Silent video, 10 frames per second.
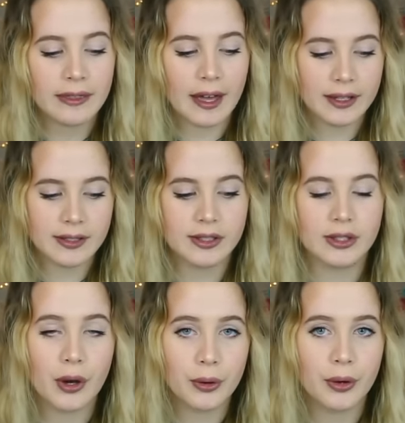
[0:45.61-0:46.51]
That is
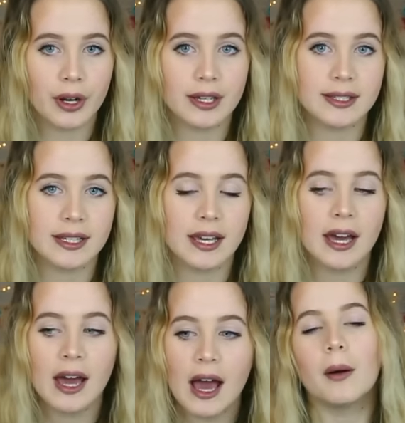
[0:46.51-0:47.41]
so
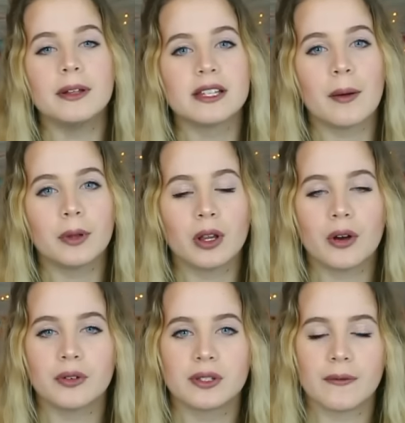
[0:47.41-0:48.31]
crazy. Comment down
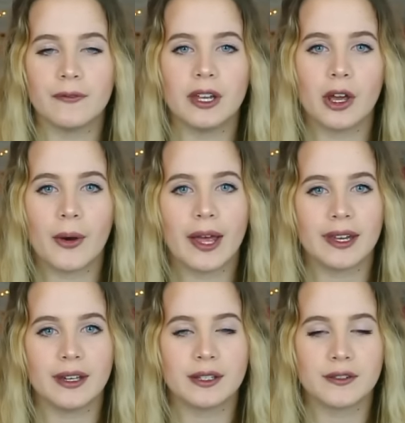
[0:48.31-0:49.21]
below some video
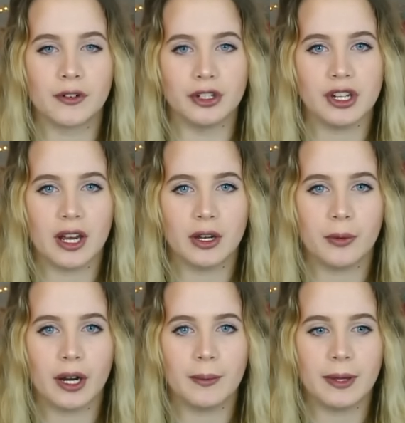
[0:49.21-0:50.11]
ideas for January,